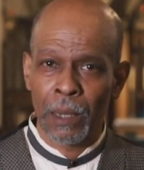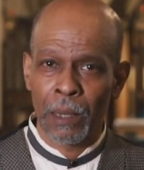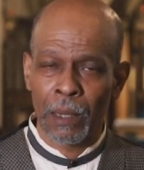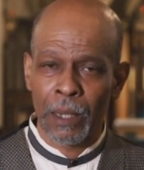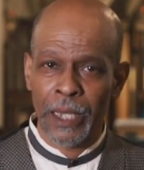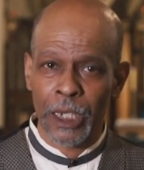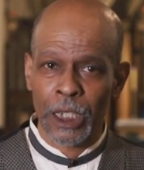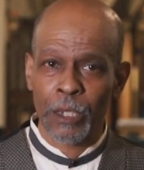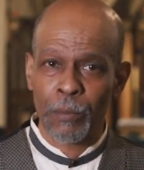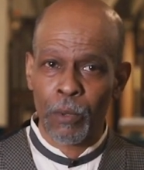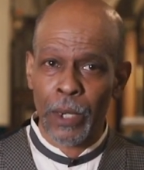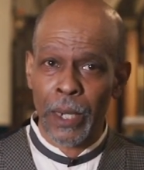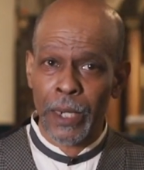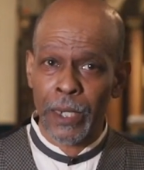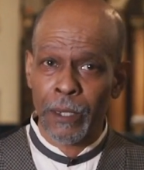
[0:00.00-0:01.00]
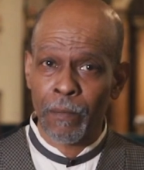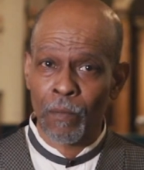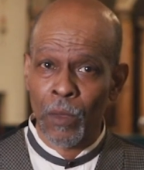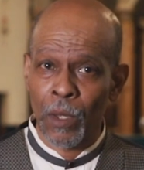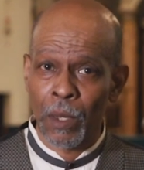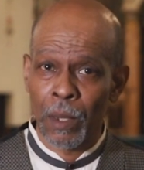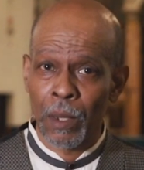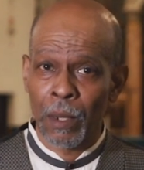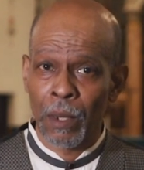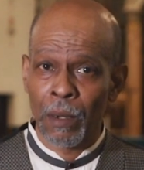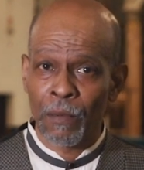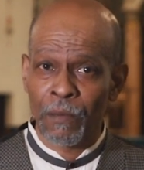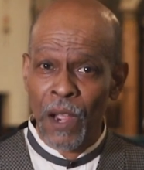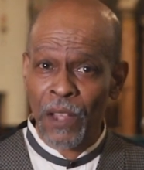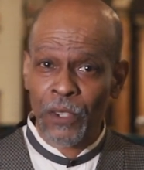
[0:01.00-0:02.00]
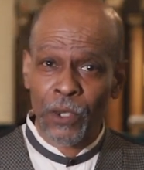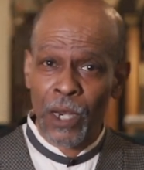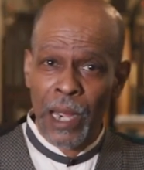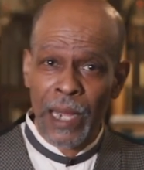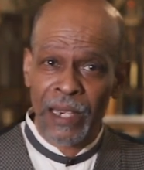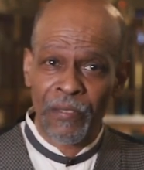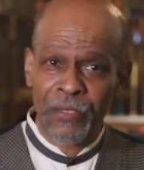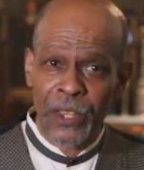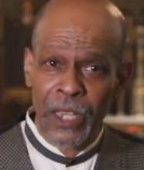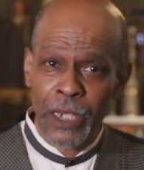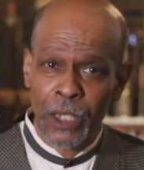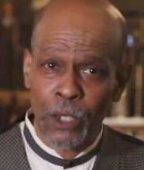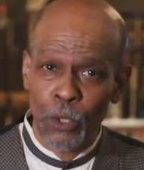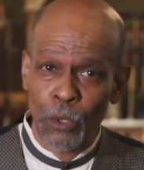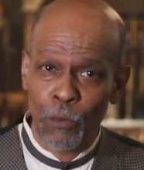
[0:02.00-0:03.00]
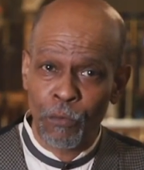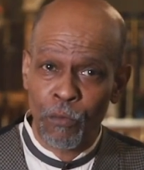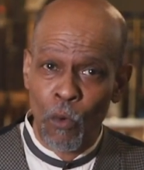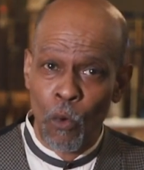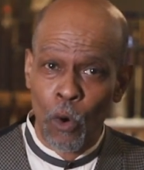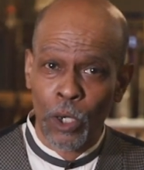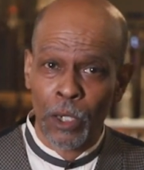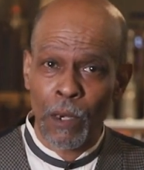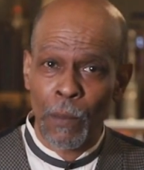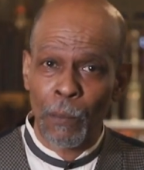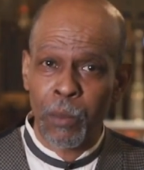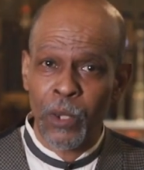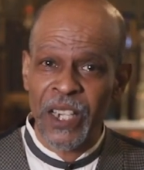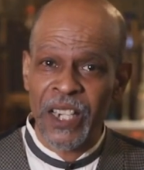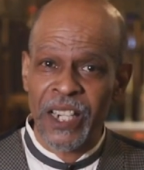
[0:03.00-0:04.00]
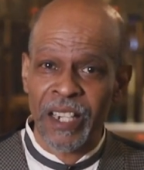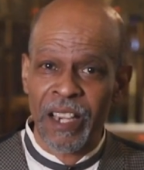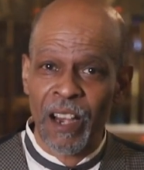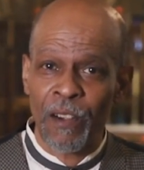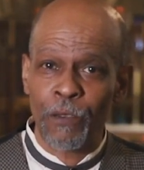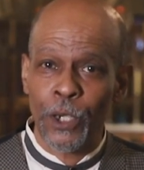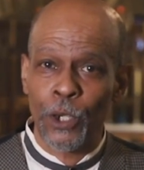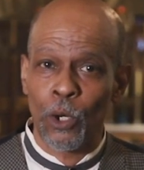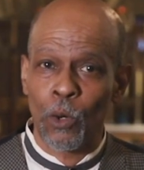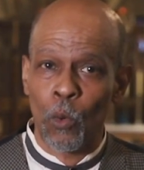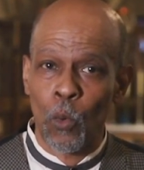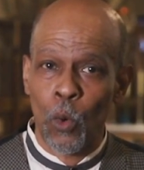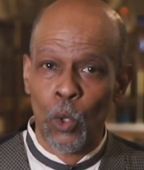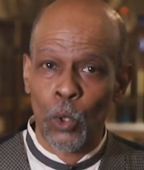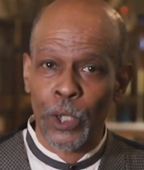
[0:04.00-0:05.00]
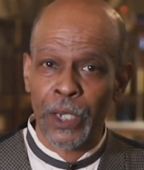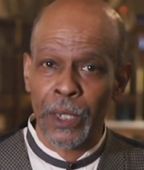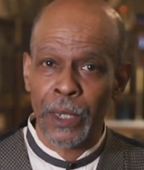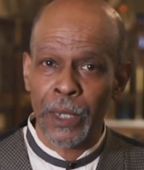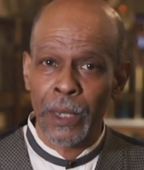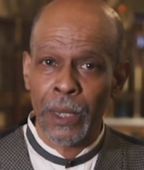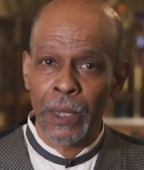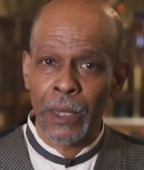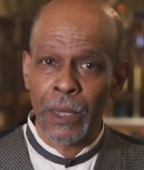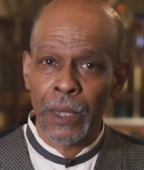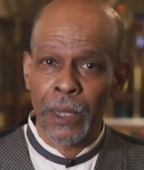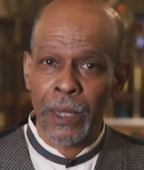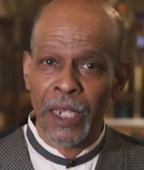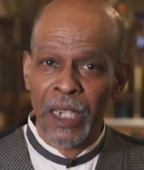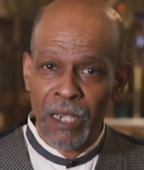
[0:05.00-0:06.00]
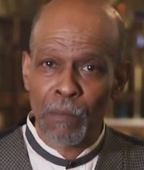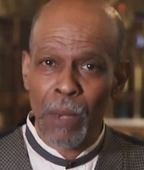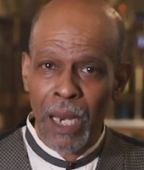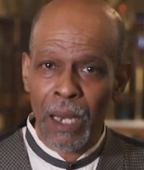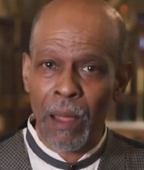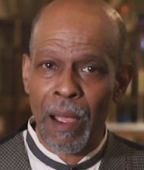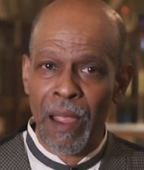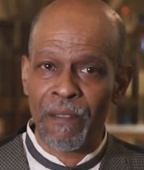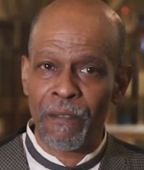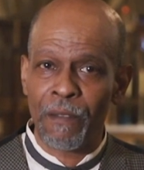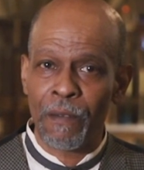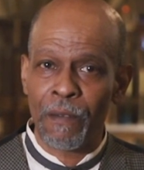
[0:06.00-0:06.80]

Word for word: Let us pray. Father God, I thank you for completing every good work in my life.